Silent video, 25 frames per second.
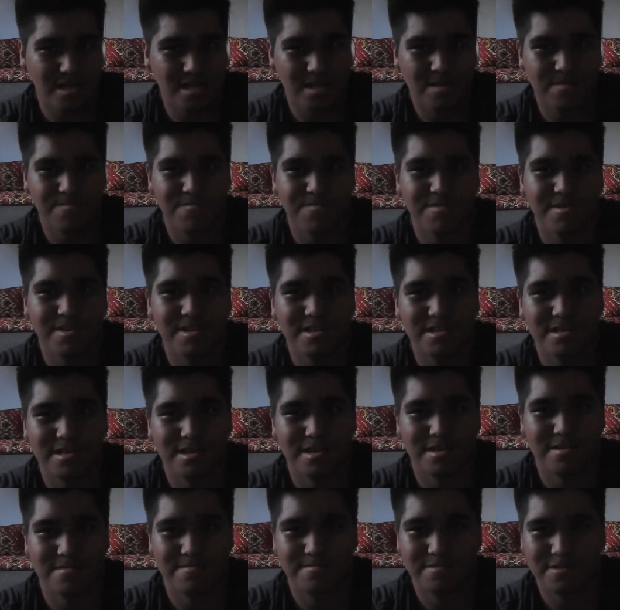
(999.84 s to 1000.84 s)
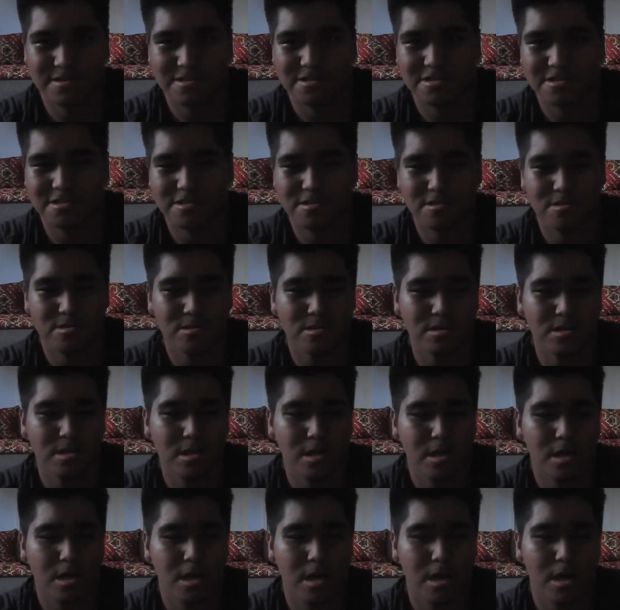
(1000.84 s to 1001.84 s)
speak like Pashtun
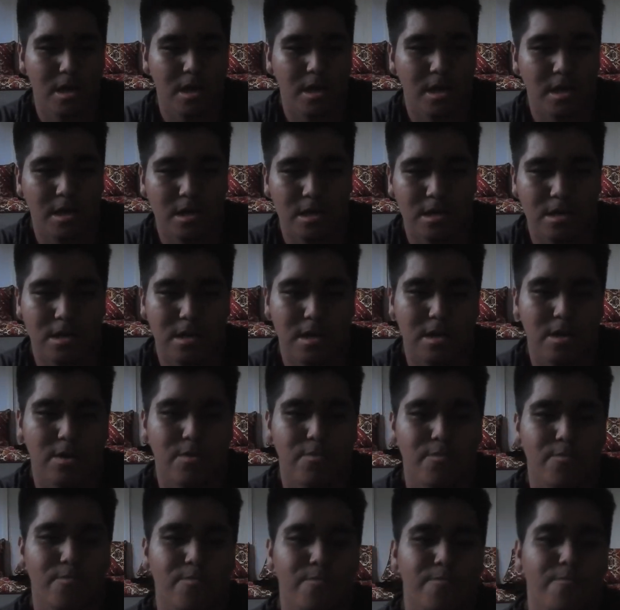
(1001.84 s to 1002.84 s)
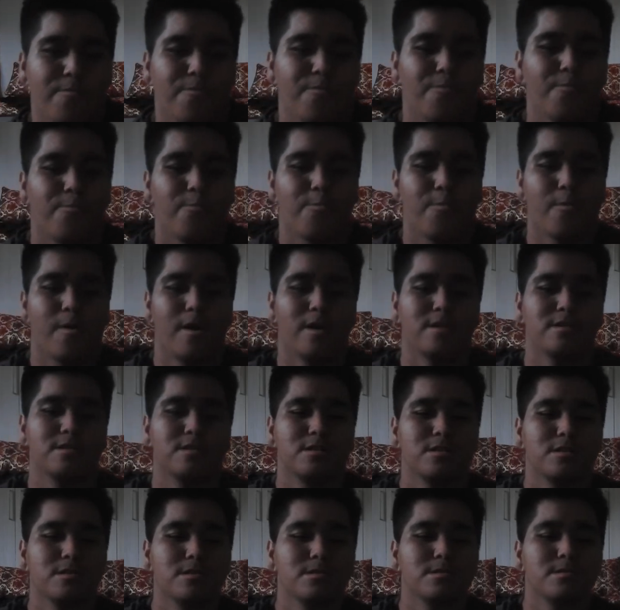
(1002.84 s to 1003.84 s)
in one
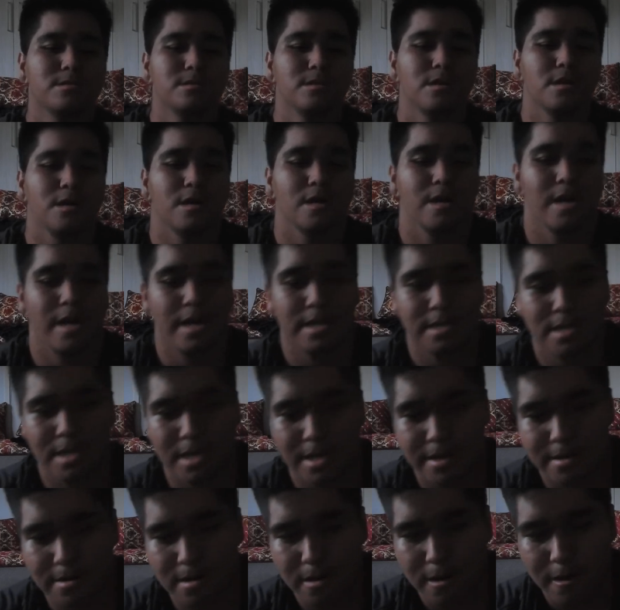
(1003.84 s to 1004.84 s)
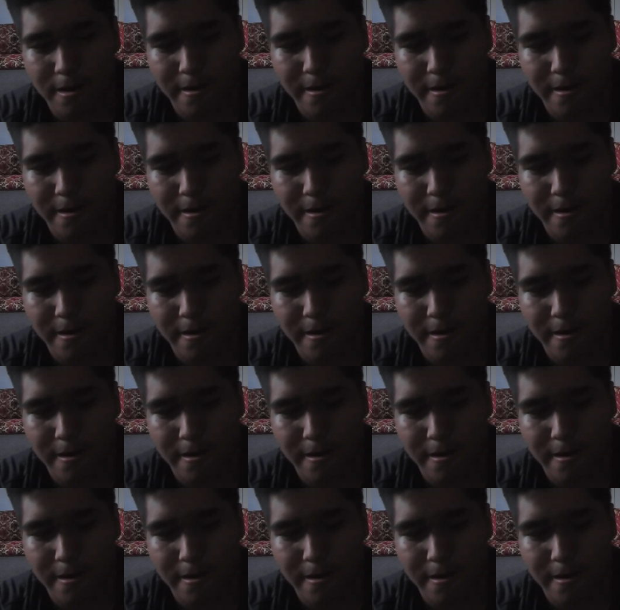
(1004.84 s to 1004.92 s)
news, and then